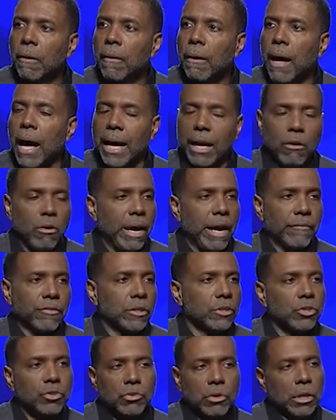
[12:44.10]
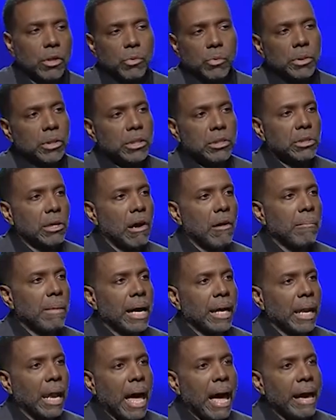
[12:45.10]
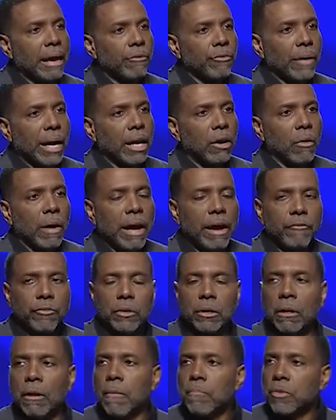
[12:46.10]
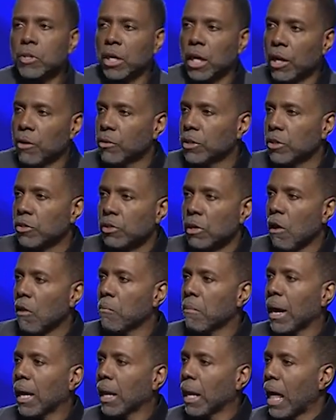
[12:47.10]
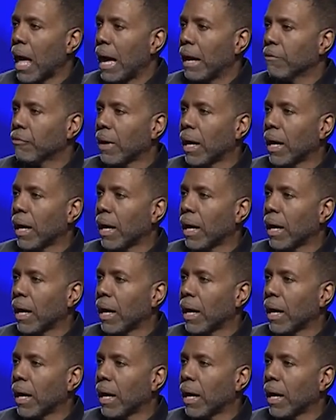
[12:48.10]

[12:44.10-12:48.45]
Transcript: I don't have to struggle with this all my life. I don't have to carry this all my life.